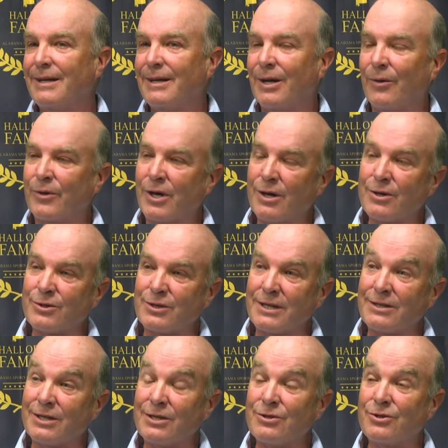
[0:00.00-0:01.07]
On the other
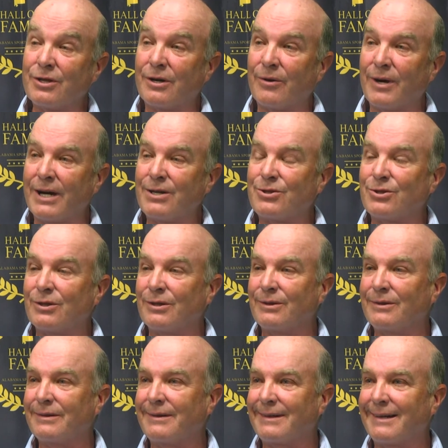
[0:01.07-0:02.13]
sense, his
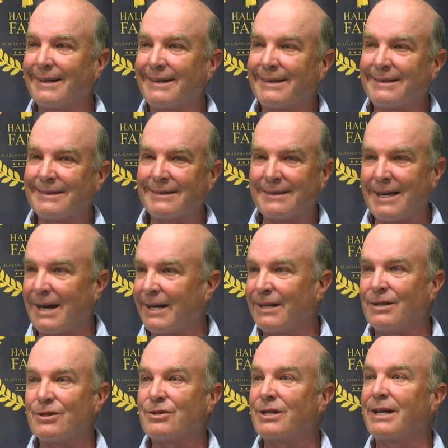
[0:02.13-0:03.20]
generation kind of
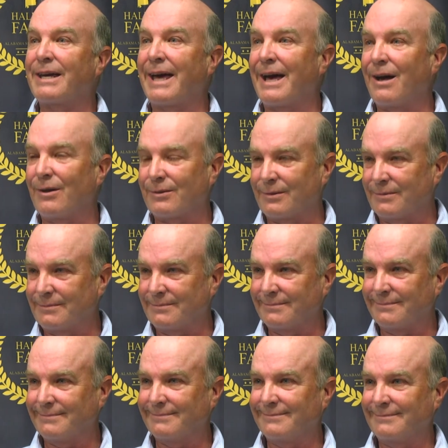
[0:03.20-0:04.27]
didn't seek out,
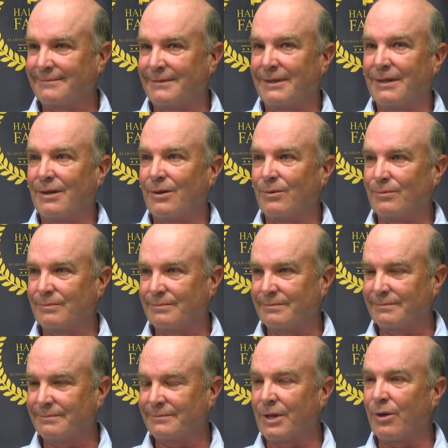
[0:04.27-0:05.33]

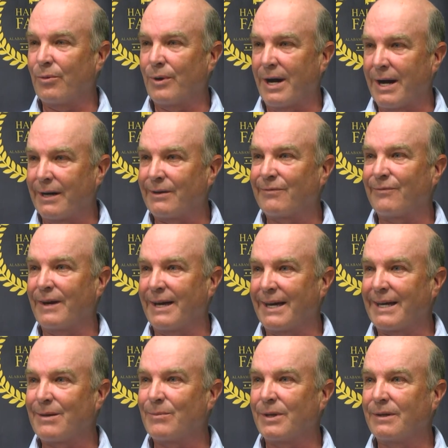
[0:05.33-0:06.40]
notoriety or
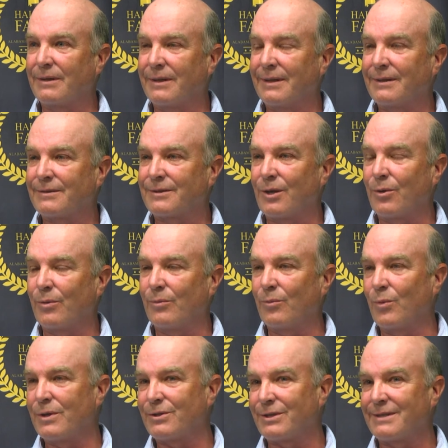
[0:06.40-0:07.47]
fame. And so in
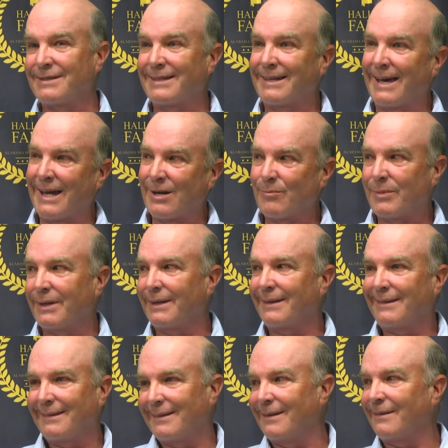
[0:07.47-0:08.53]
one sense, he kind of
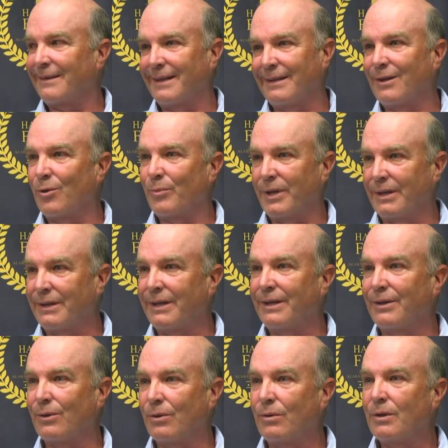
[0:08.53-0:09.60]
be, no big
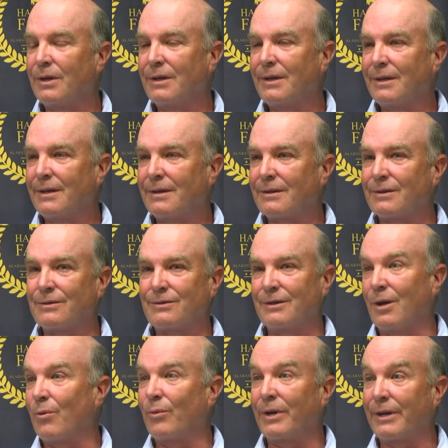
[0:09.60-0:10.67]
deal, because you
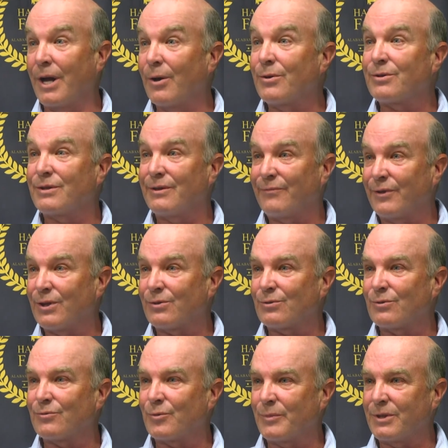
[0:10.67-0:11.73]
don't really notice the
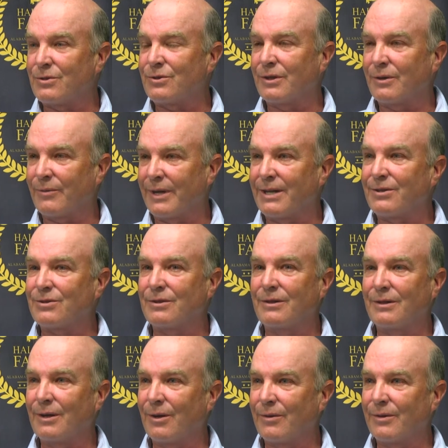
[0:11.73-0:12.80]
officials from his generation.
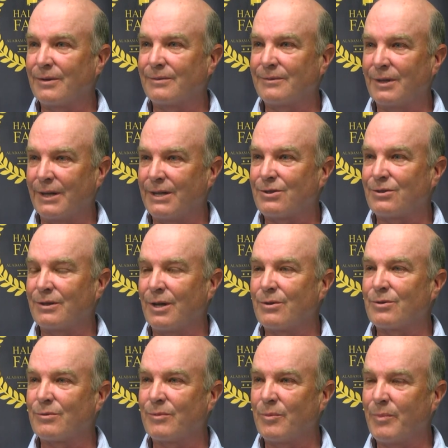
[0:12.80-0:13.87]
The less you
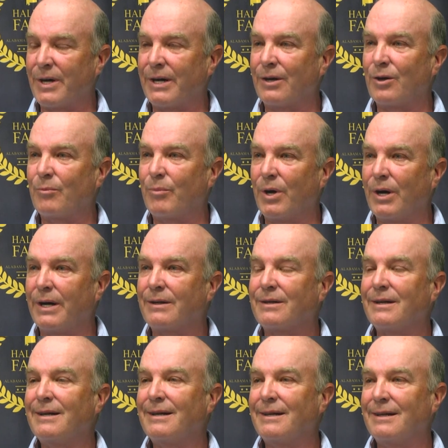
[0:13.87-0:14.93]
notice them, the better. But
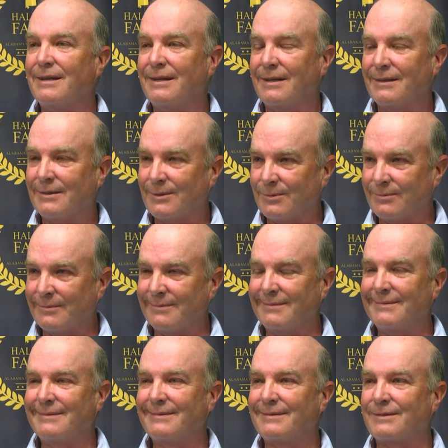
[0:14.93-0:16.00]

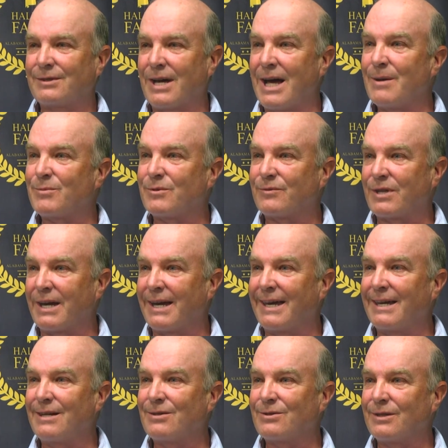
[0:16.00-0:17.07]
times have
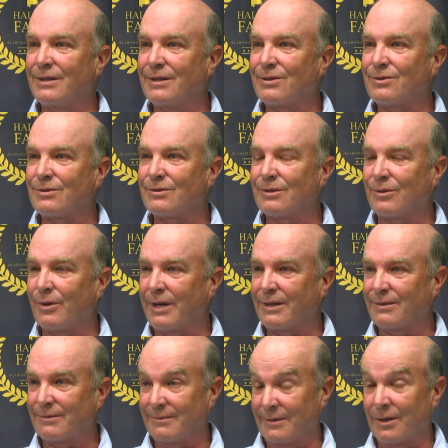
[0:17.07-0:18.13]
changed, and this is a
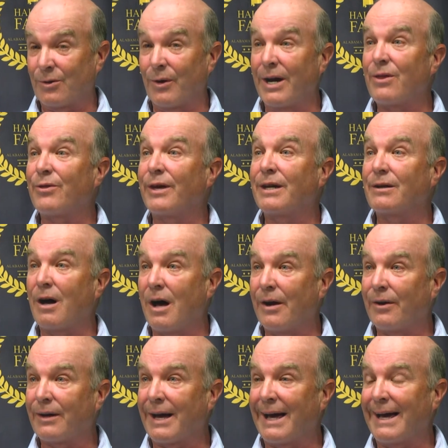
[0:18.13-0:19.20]
great thing to
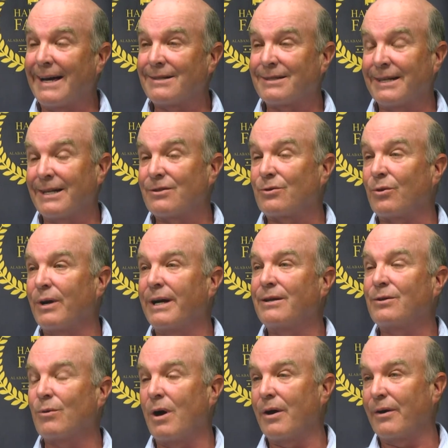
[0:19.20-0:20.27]
honor guys, and it's
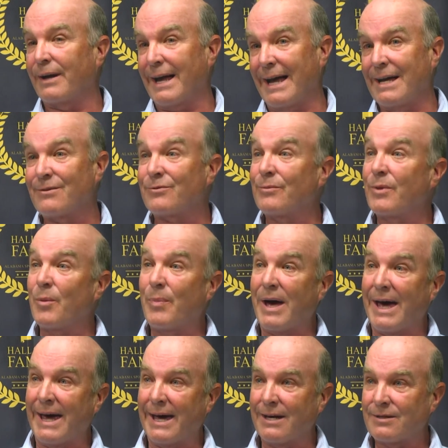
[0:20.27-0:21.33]
great to honor guys from the
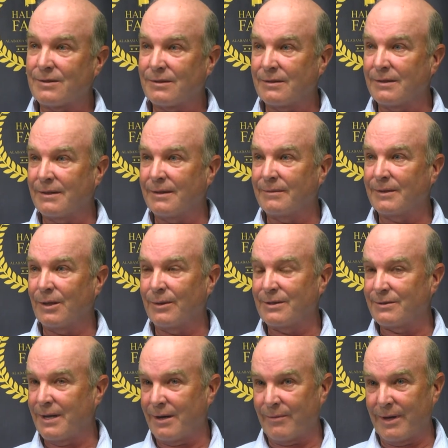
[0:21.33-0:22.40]
past.
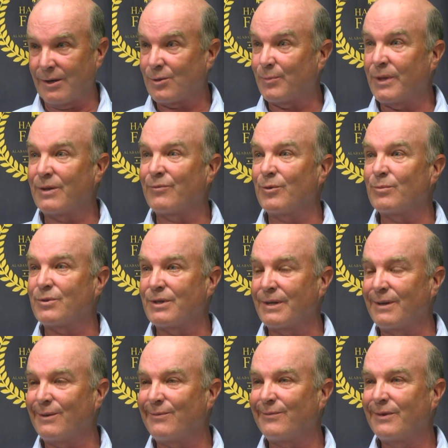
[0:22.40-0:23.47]
He's not around to speak for
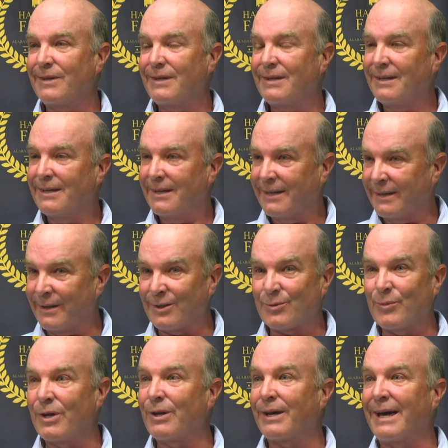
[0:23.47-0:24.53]
himself, and there's
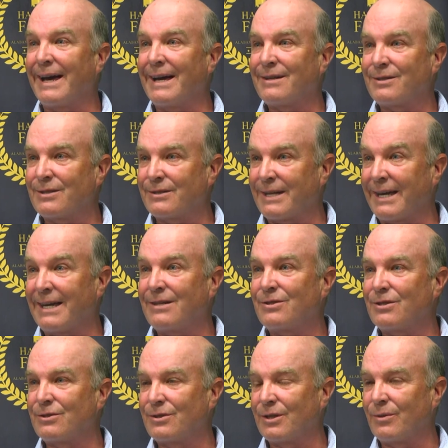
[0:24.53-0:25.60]
some other guys his age,
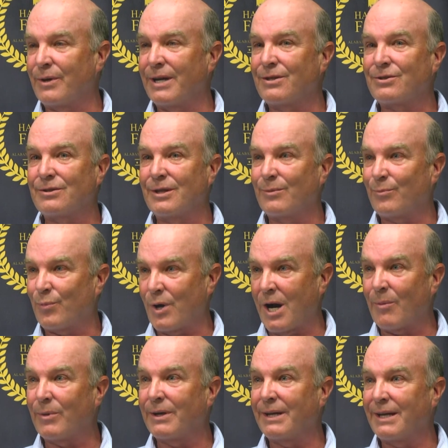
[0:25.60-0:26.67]
his generation, that
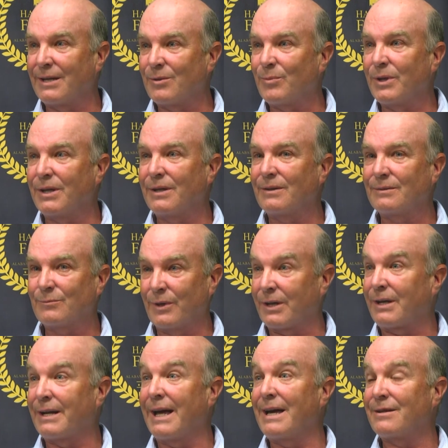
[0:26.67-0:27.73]
probably need to be
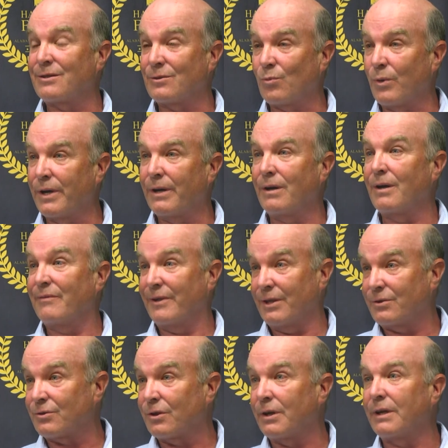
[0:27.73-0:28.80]
recognized as well
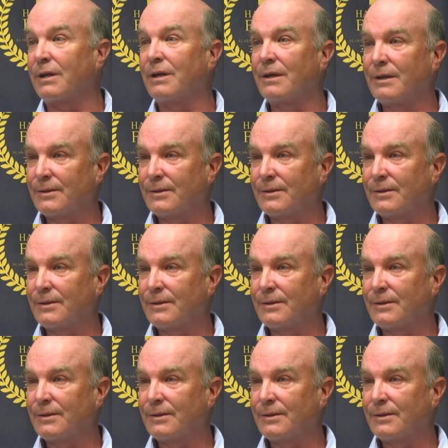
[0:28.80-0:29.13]
eventually.